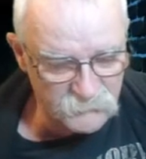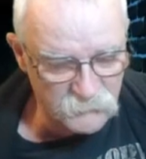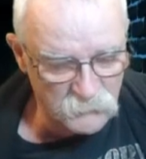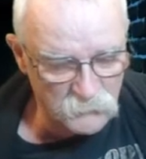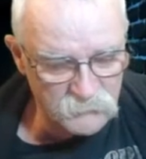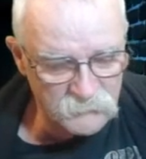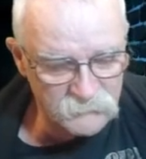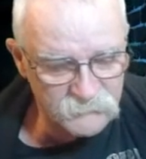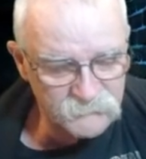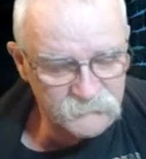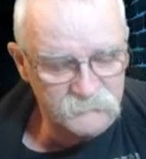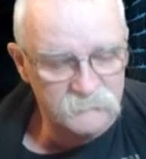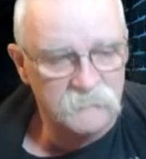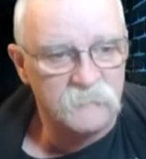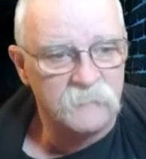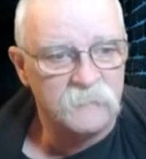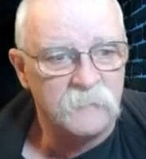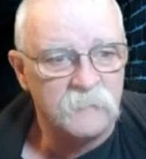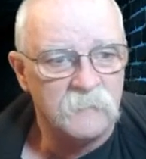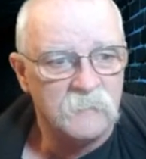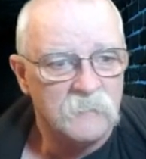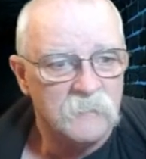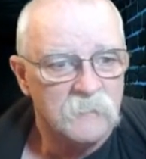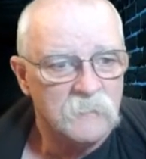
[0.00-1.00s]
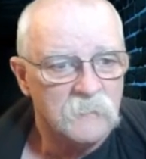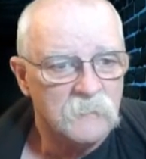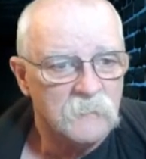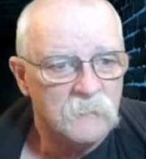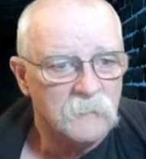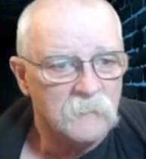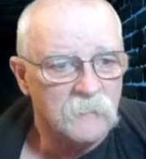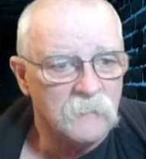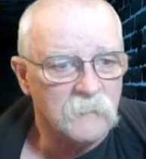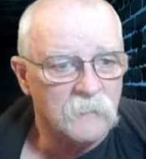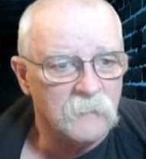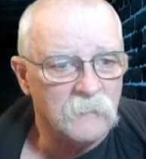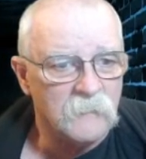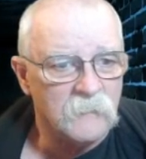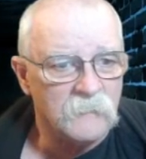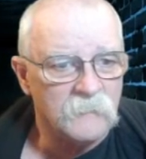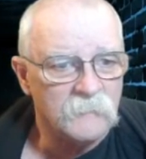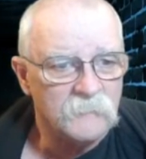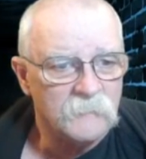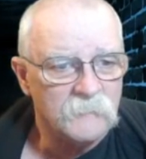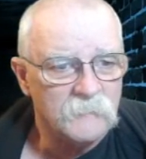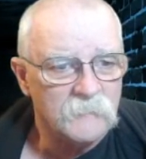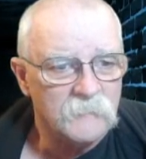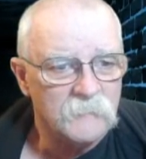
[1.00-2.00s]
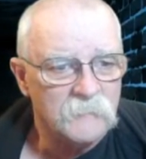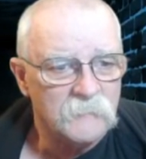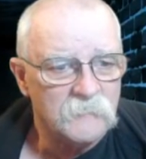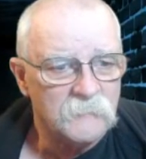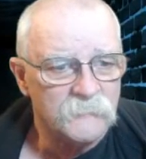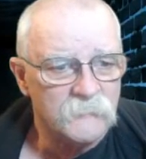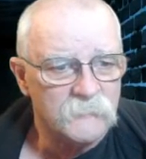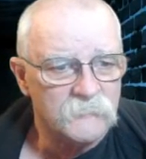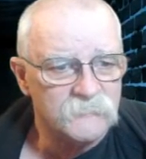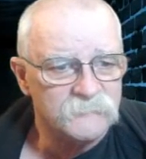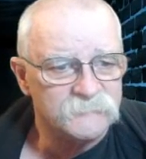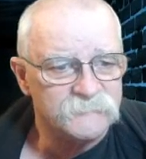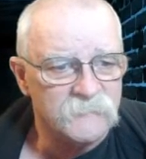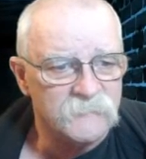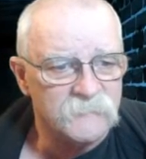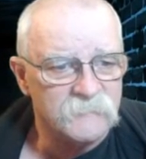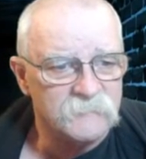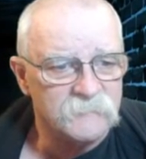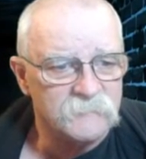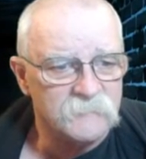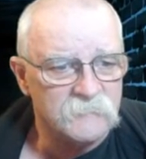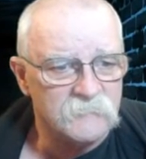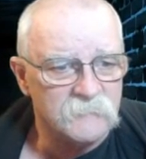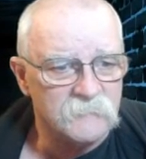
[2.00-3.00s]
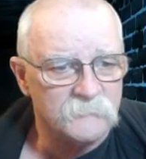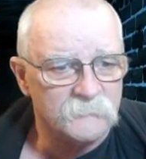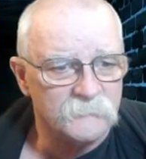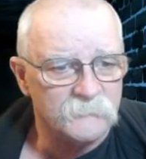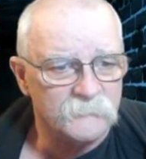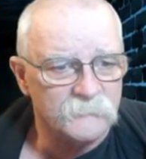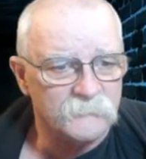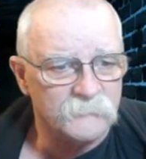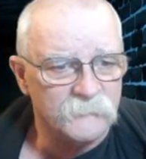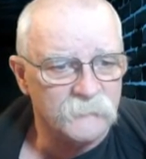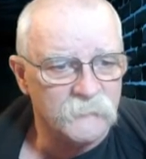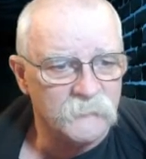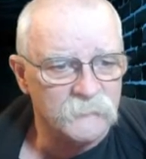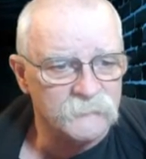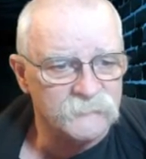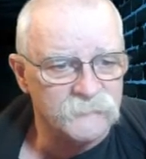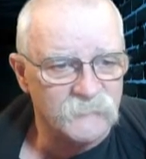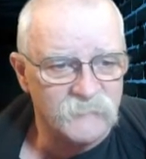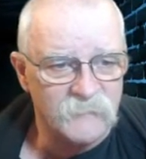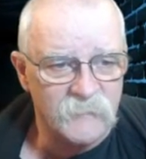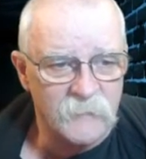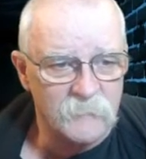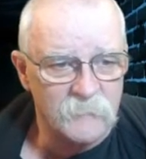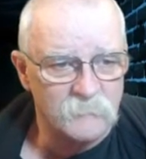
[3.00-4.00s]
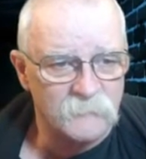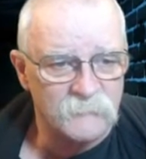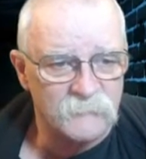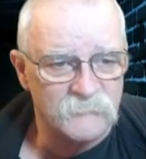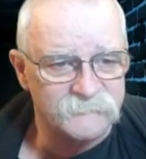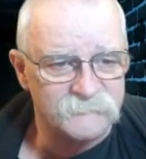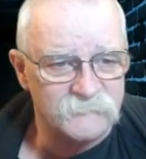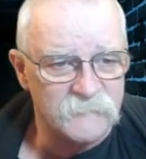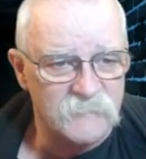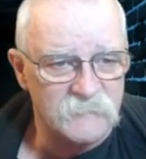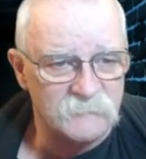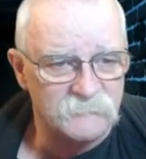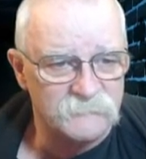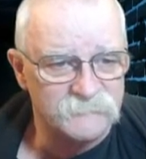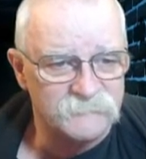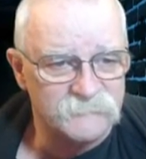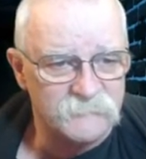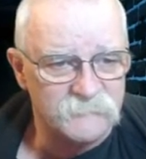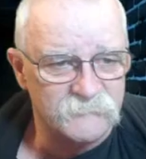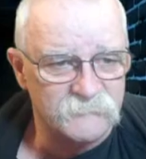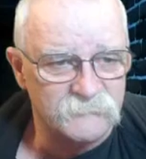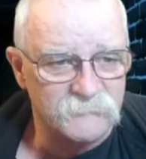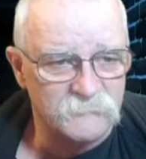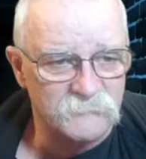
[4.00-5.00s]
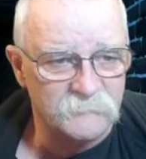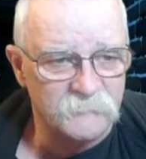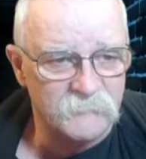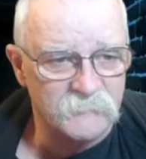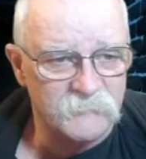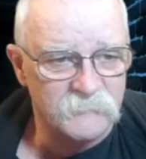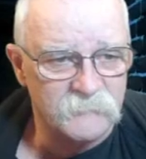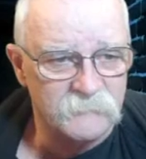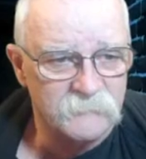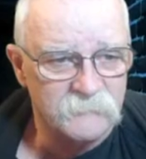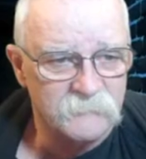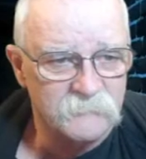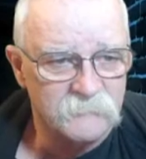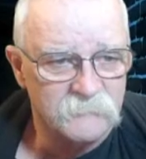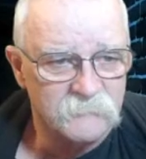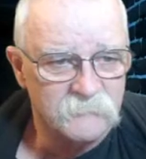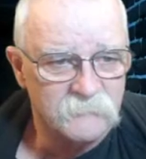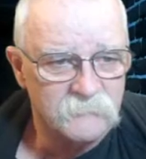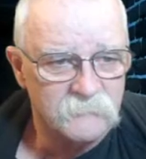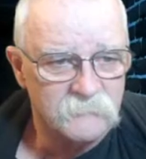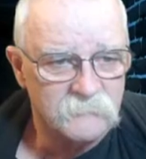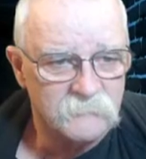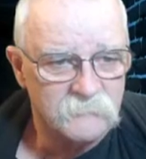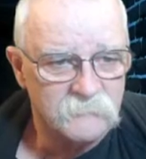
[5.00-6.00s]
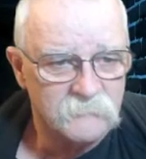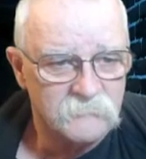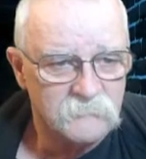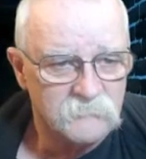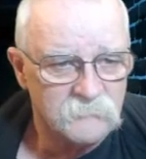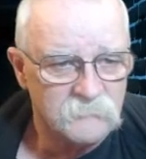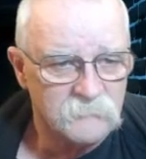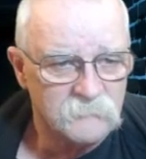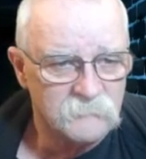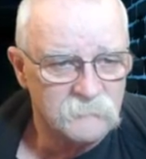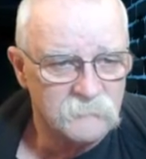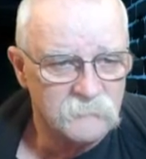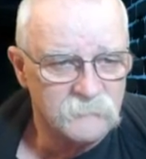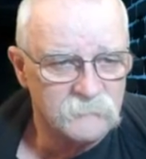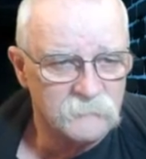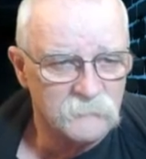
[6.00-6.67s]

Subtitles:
doing this right. There's a camera that's not listening to me. All right,